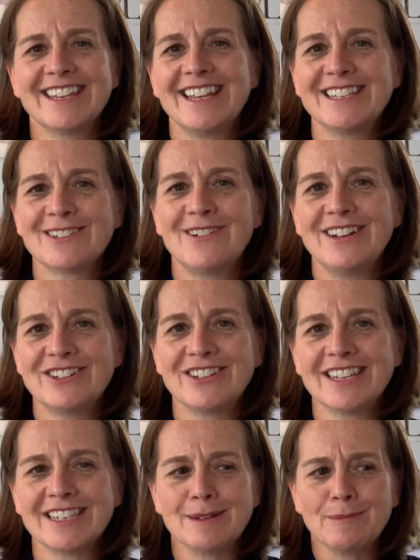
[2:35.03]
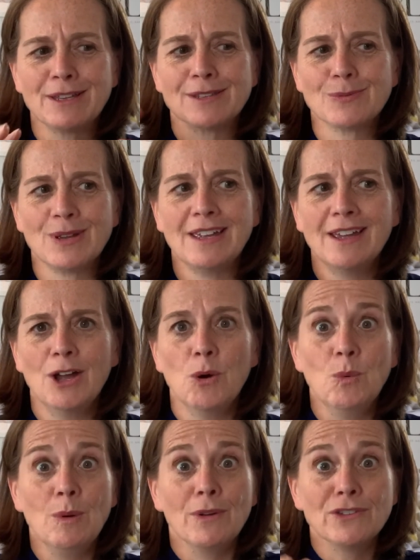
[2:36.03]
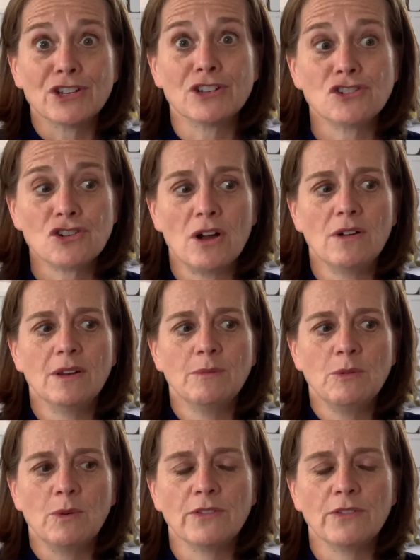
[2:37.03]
It's quite interesting, isn't it? Because we want to control, and we